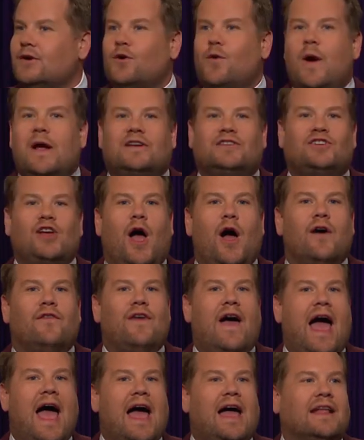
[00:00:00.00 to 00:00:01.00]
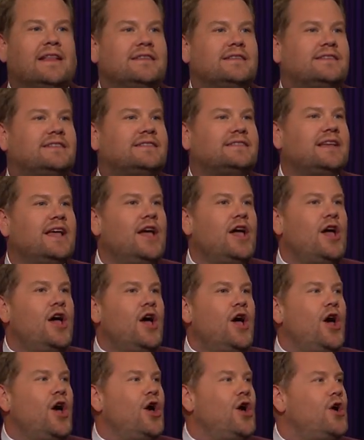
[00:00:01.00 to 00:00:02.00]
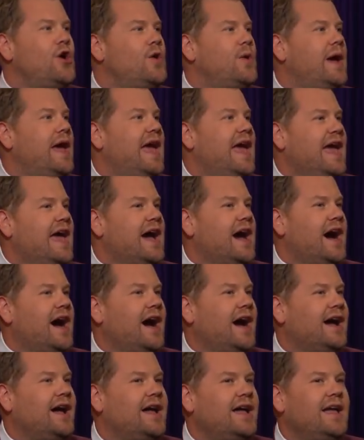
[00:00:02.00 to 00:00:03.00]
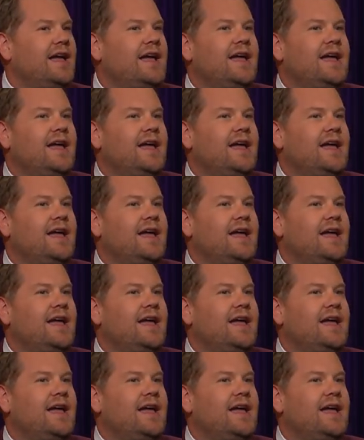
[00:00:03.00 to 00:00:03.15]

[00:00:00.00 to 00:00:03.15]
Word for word: Quick show of hands. Who here